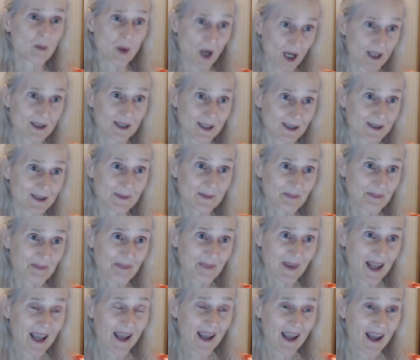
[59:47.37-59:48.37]
prices.
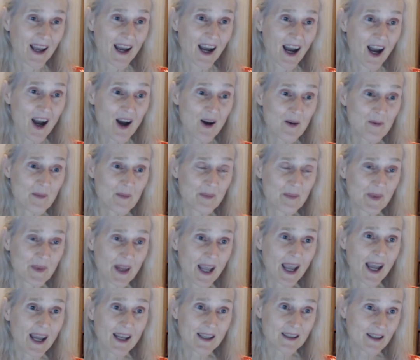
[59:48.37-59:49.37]
Um,
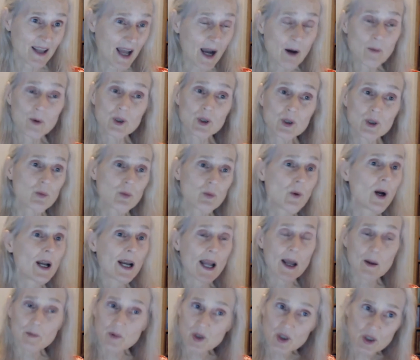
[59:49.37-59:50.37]
and that was what
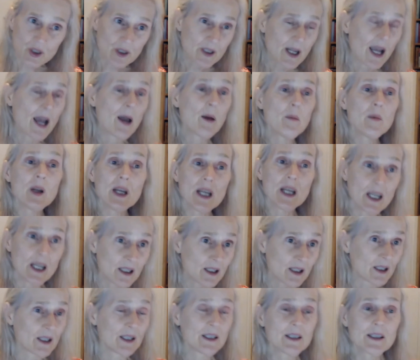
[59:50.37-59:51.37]
Amsterdam and
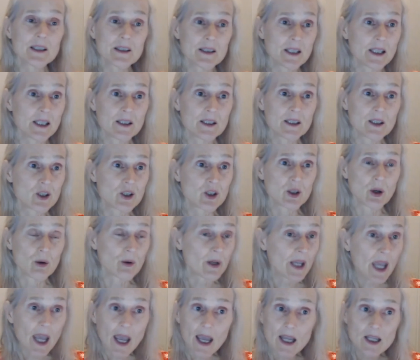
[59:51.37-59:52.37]
England did. So
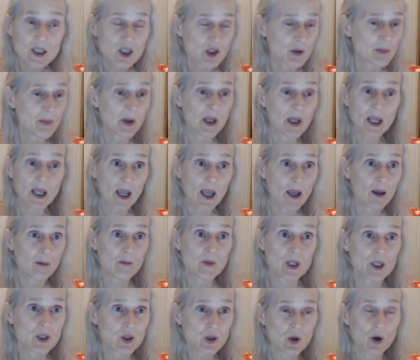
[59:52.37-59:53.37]
Kent became
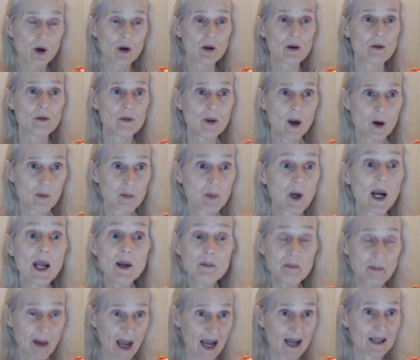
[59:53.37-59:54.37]
the sort of
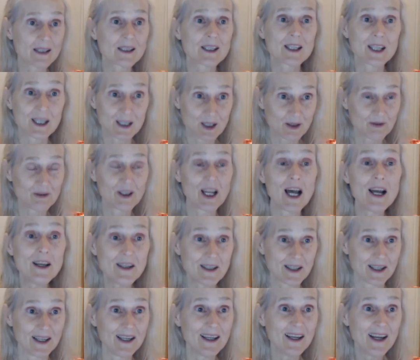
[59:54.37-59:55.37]
breadbasket of
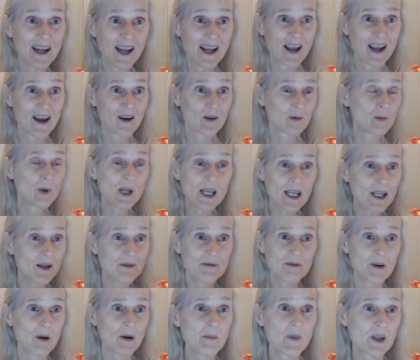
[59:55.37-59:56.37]
London, really
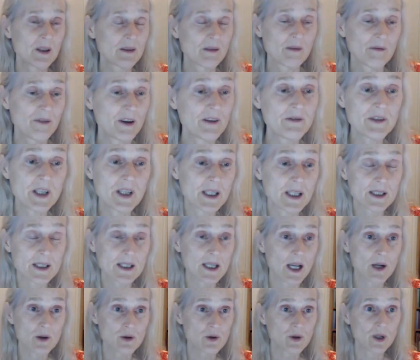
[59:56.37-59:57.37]
from the fifteenth
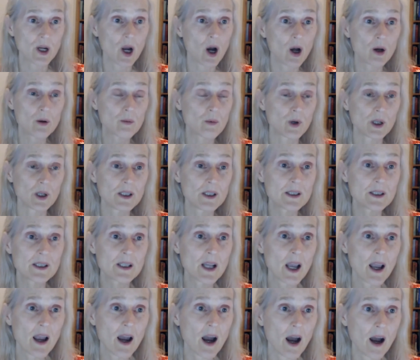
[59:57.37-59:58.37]
century onwards.
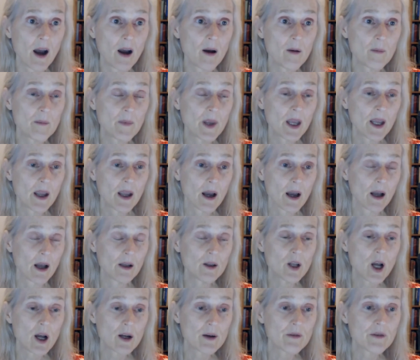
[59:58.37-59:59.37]
Um, a
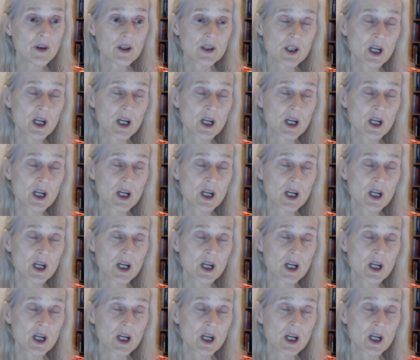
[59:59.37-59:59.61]
lot of the